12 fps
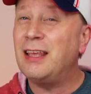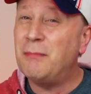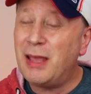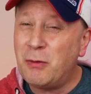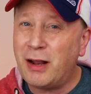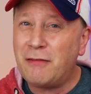You
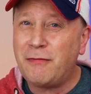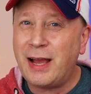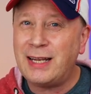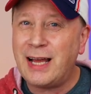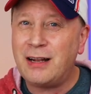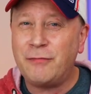may want to
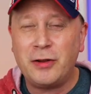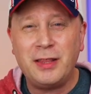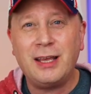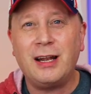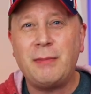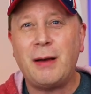find out if you're
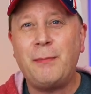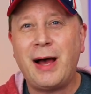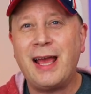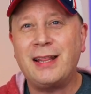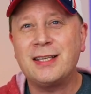thinking about buying